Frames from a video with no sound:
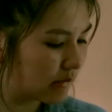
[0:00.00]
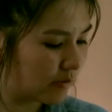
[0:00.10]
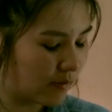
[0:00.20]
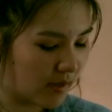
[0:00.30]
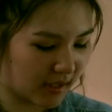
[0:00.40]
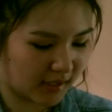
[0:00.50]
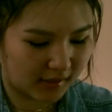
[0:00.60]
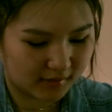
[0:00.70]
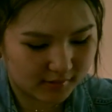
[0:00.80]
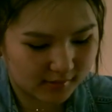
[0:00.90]
Maybe
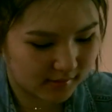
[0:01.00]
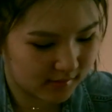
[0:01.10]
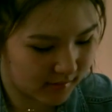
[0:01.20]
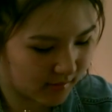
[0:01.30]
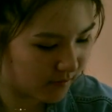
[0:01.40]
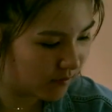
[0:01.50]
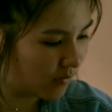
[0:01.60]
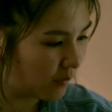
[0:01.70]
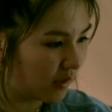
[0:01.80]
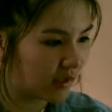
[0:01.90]

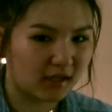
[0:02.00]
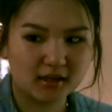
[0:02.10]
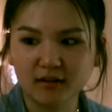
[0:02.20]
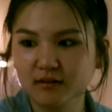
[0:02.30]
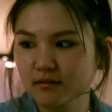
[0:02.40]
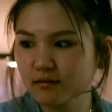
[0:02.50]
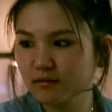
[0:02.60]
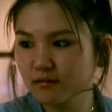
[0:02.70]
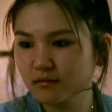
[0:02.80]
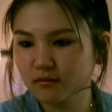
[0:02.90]
I can.
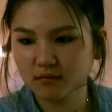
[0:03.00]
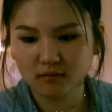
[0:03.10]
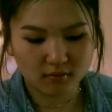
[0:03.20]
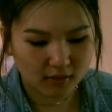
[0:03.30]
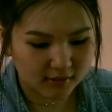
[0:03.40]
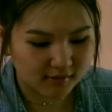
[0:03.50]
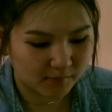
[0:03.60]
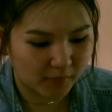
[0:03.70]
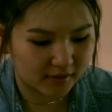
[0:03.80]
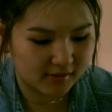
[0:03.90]
That's the
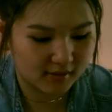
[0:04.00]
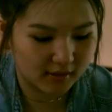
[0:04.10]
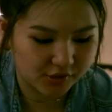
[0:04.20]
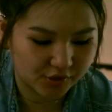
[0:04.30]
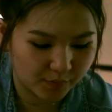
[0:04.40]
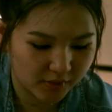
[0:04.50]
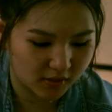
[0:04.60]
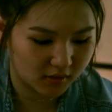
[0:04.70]
mindset I should be